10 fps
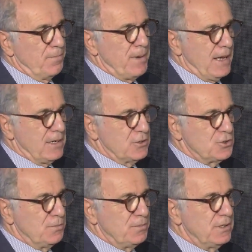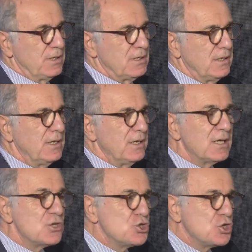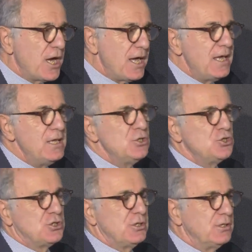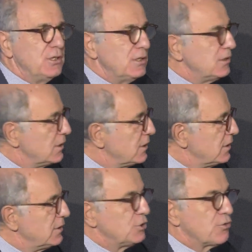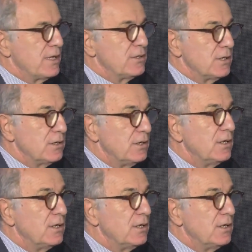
partnership that changed the trend.